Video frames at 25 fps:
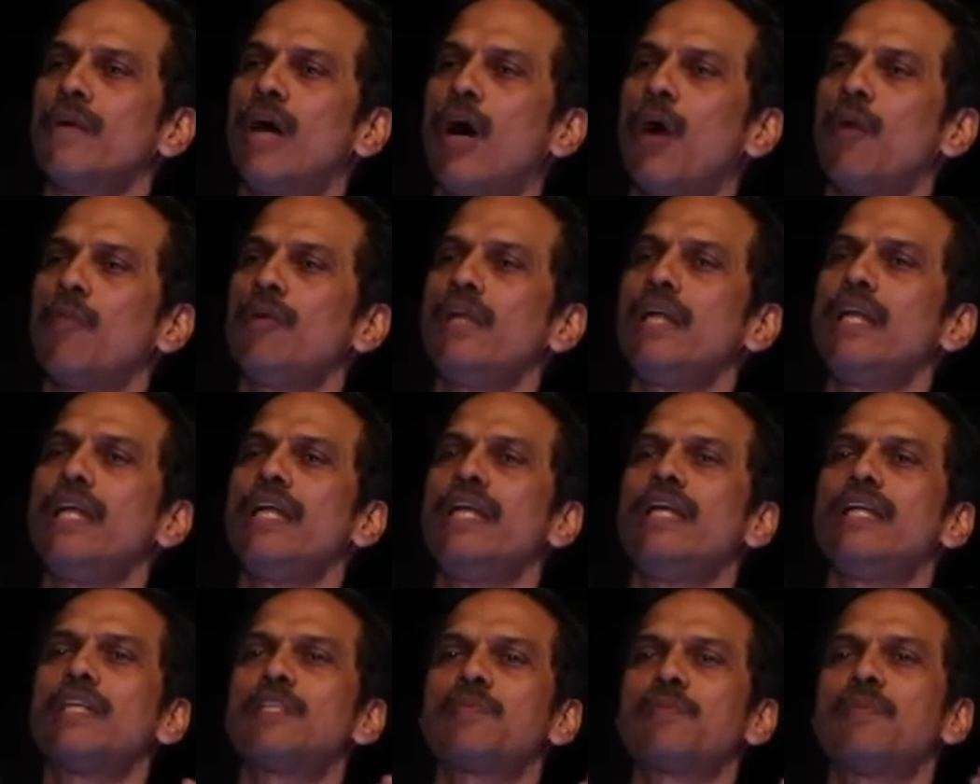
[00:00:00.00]
How many
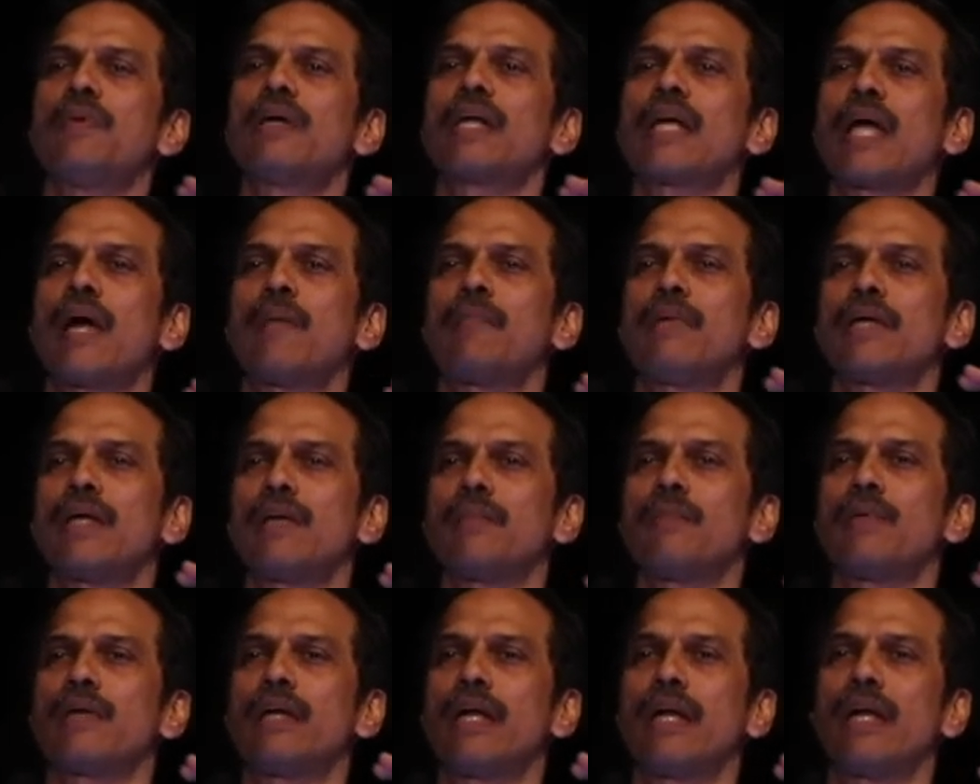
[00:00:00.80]
liters per capita
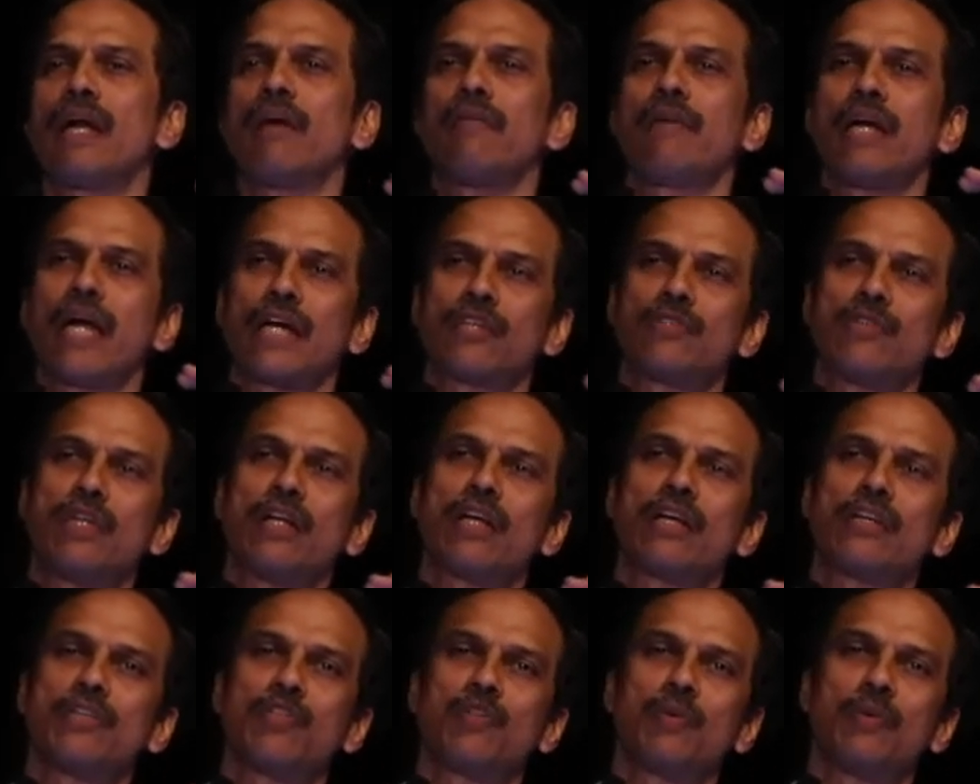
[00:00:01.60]
per day are we actually
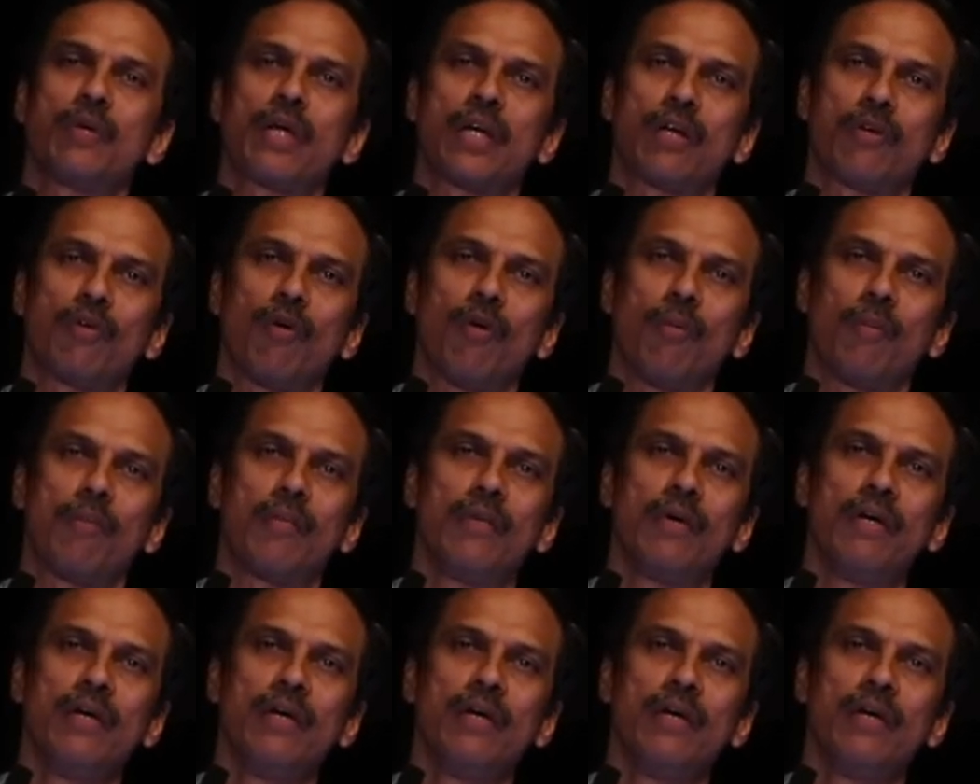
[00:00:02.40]
consuming at home?